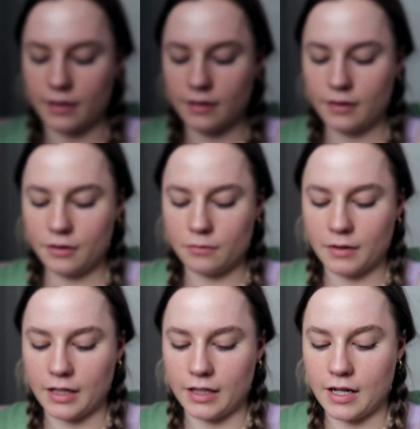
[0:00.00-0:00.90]
This looks
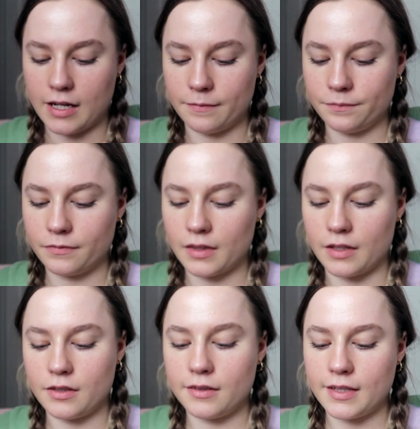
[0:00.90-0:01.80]
really good.
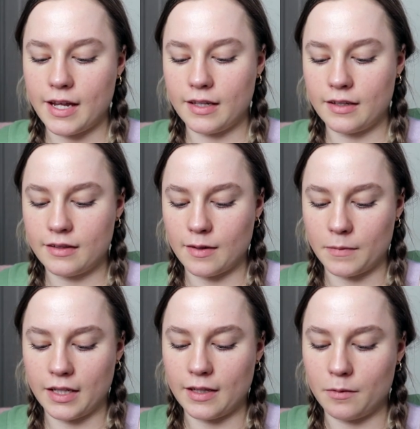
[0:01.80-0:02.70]
This looks like
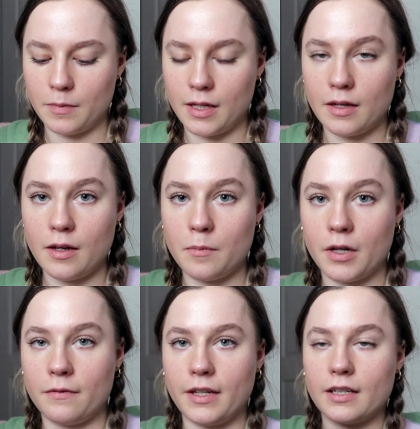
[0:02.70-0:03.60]
something that would be
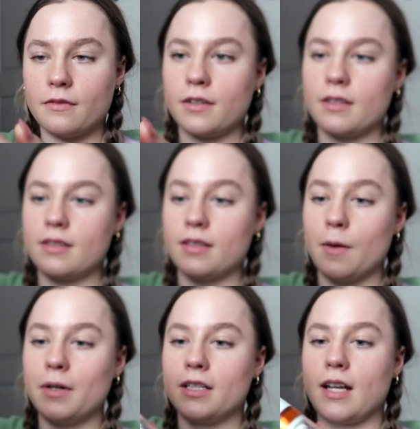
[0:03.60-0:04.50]
perfect for
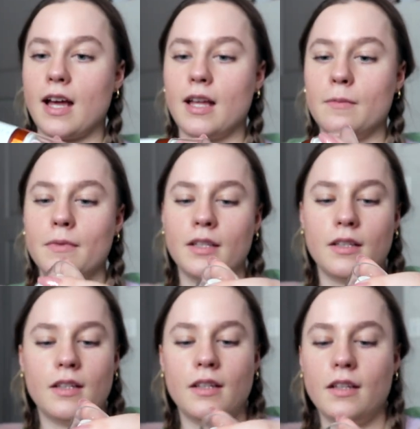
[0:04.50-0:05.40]
summertime.
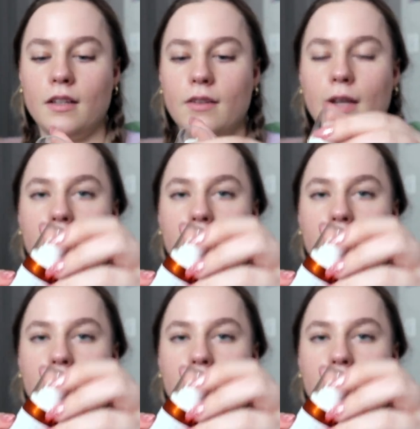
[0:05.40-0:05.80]
Okay,